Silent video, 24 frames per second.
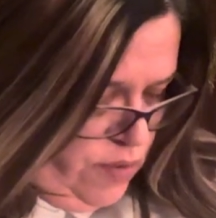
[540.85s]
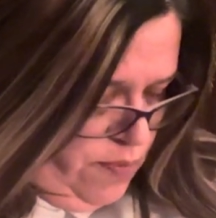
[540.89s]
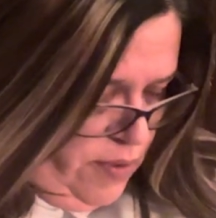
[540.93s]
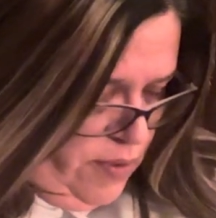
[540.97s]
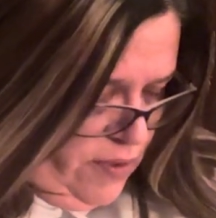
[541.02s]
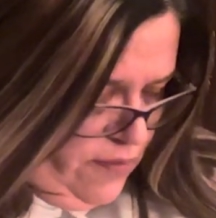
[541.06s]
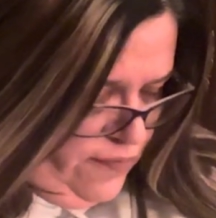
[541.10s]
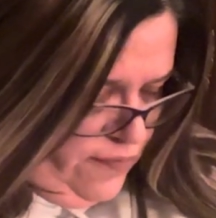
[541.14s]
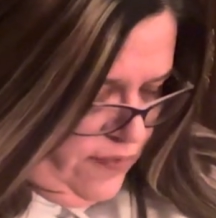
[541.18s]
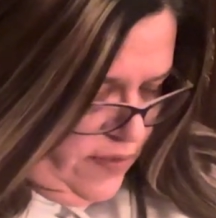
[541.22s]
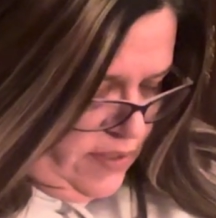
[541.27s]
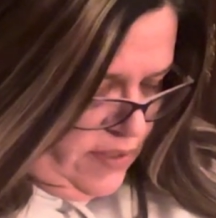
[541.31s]

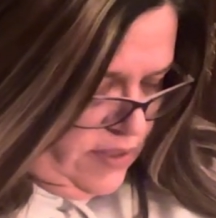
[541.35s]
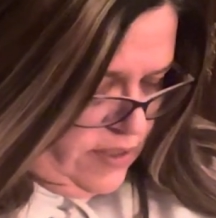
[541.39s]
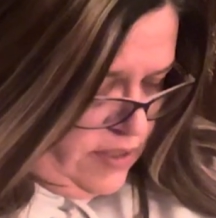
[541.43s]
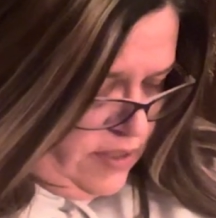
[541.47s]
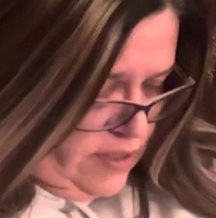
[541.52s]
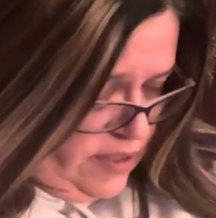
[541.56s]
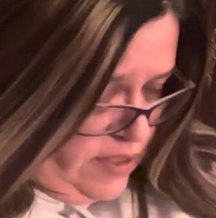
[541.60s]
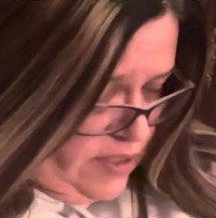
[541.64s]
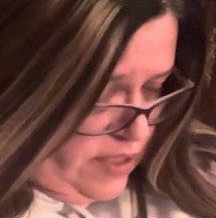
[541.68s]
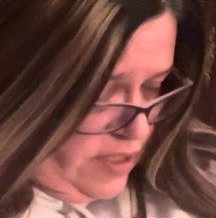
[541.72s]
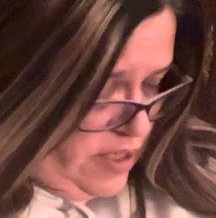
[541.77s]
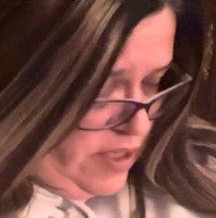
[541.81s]
perfect.
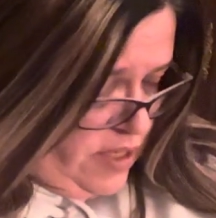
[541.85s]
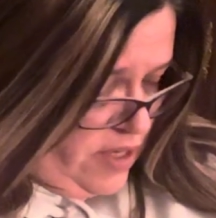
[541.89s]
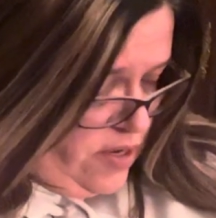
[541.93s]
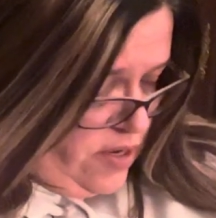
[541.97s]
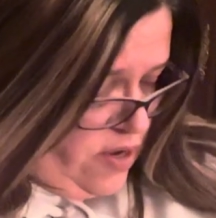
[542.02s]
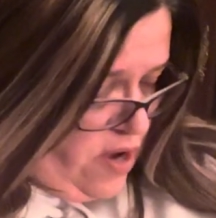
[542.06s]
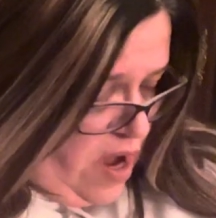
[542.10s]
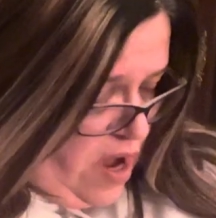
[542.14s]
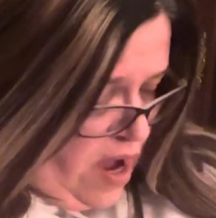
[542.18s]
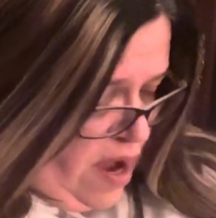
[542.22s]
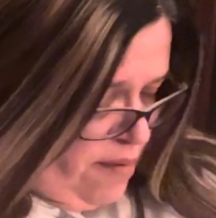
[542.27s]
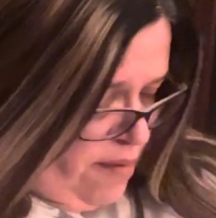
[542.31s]

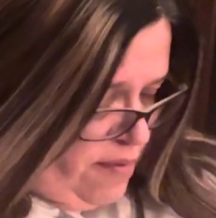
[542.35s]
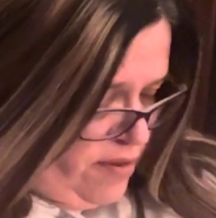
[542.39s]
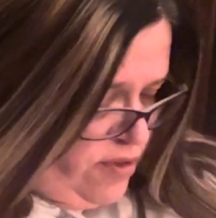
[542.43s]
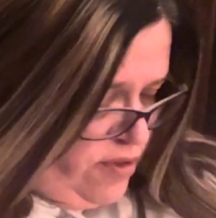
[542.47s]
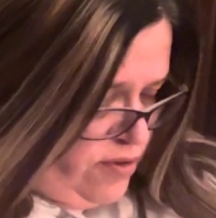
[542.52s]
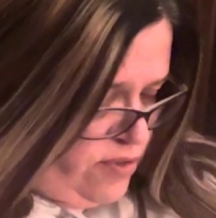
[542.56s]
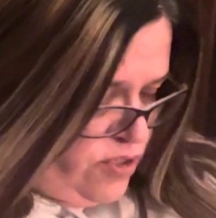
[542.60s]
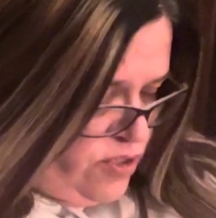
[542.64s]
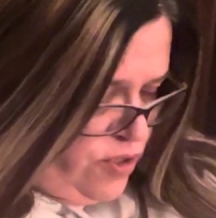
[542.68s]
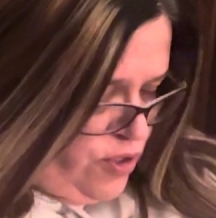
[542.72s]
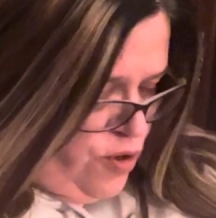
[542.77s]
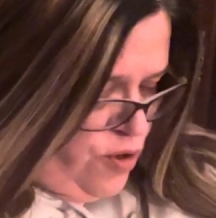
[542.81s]
Um, and
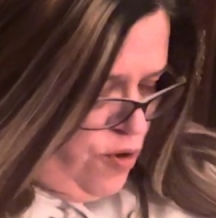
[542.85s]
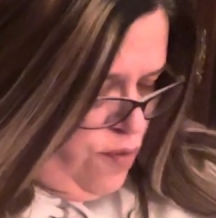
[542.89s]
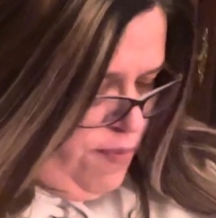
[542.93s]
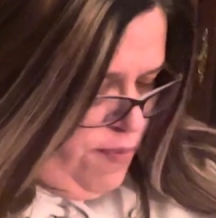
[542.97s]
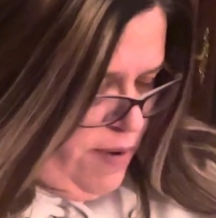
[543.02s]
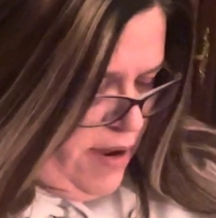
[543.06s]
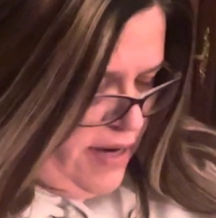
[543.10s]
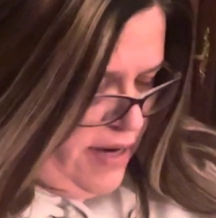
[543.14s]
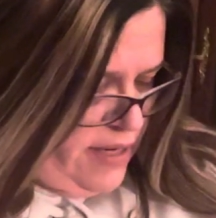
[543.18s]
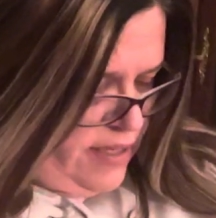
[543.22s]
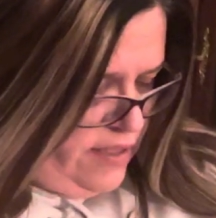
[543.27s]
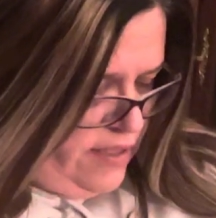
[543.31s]
there's a
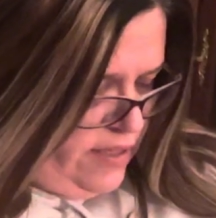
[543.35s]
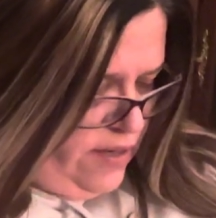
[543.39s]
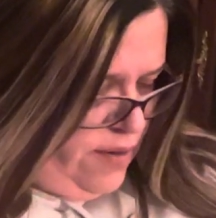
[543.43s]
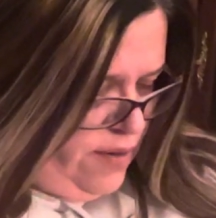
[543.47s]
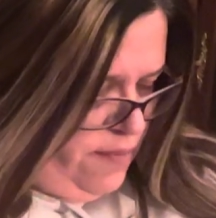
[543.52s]
coupon in there